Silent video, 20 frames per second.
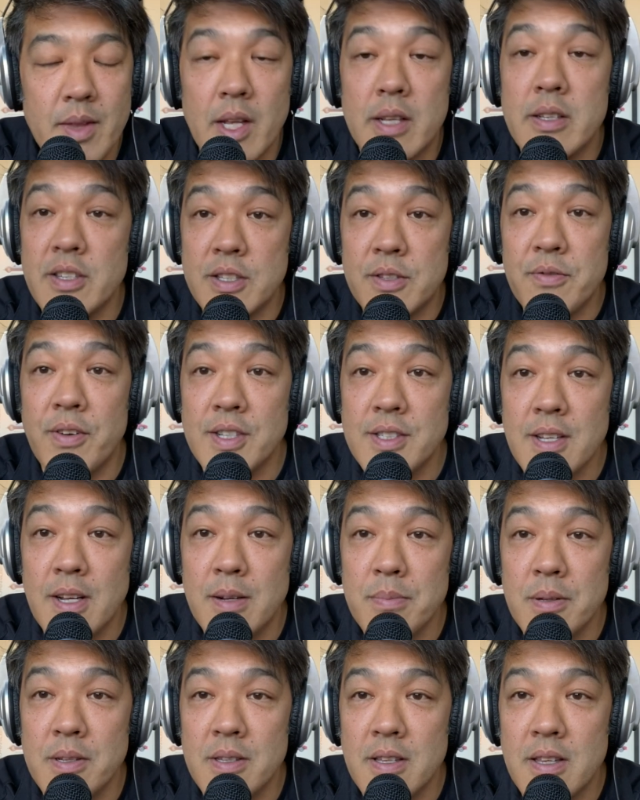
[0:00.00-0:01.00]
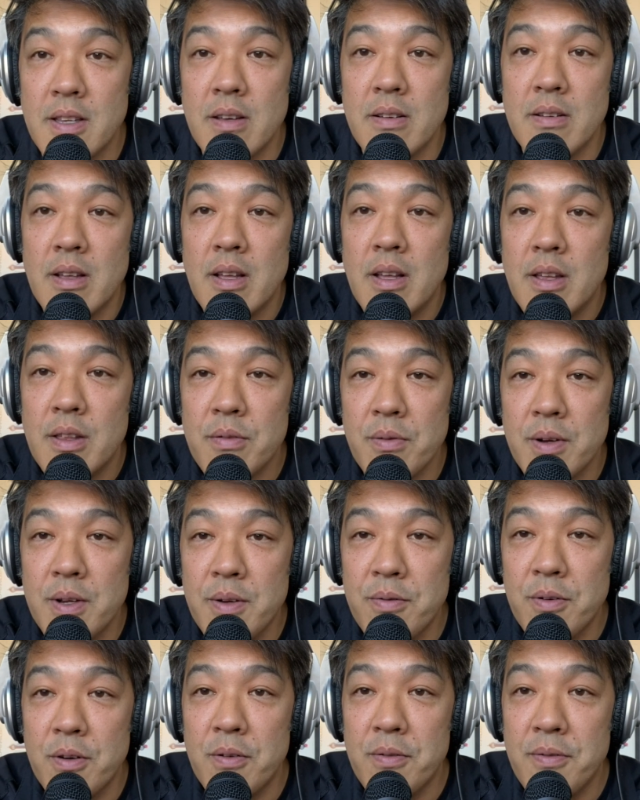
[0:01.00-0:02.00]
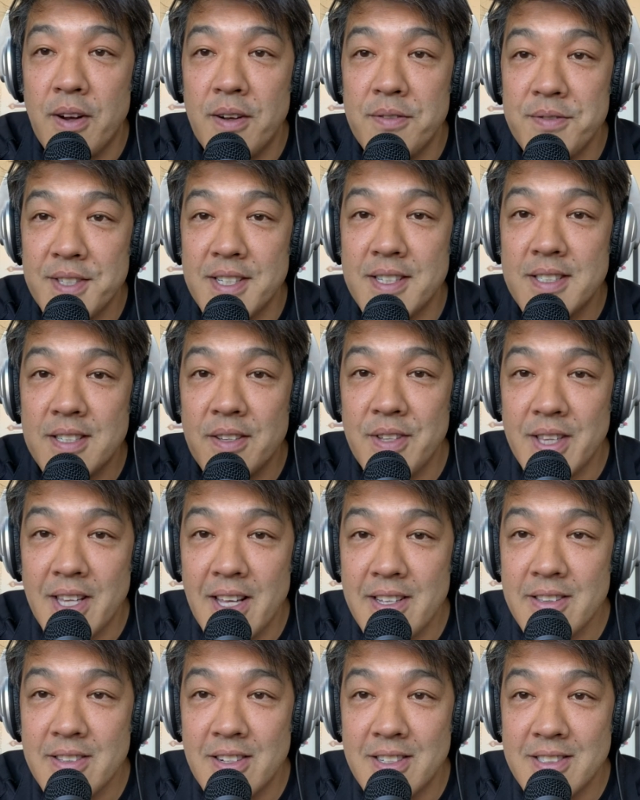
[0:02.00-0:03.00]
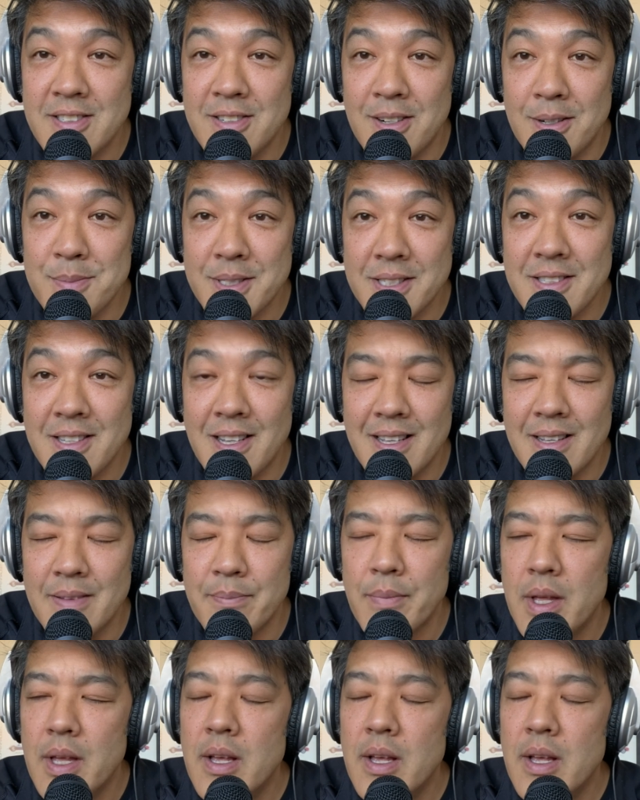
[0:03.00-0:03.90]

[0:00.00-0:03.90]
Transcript: just for example, you know, three, four, five, six, seven, eight, nine times a day,